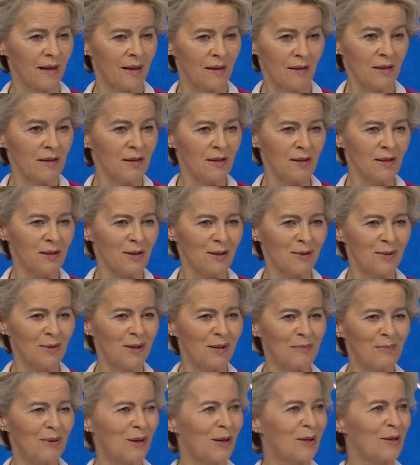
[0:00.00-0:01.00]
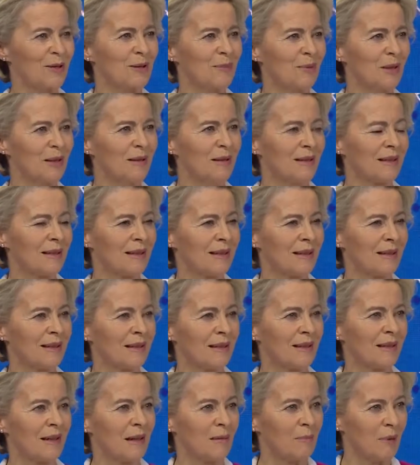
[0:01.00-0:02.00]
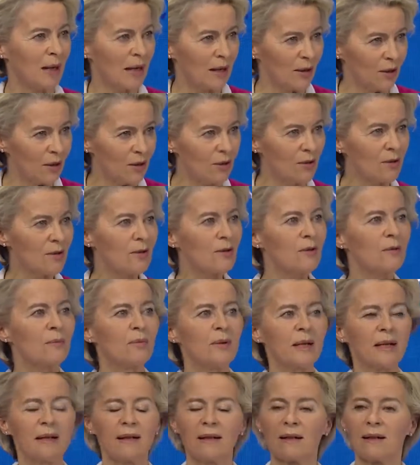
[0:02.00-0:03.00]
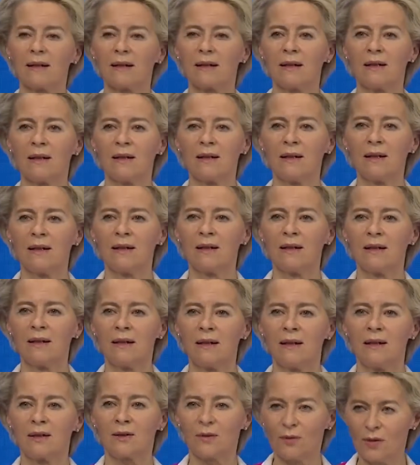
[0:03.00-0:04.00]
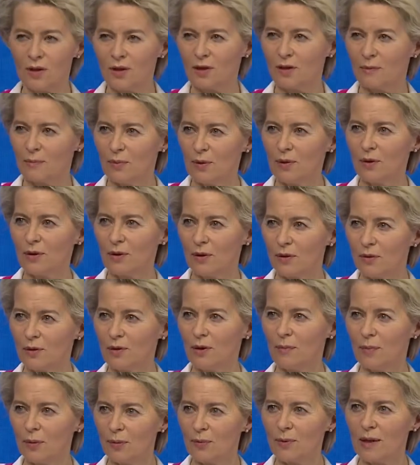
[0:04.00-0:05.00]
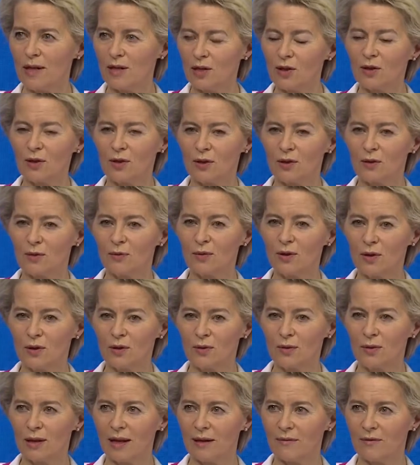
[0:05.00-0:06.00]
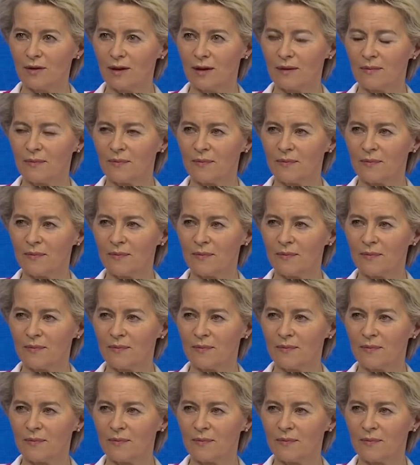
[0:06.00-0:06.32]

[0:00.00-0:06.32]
This is only possible by also bringing cross-border cooperation to a new level.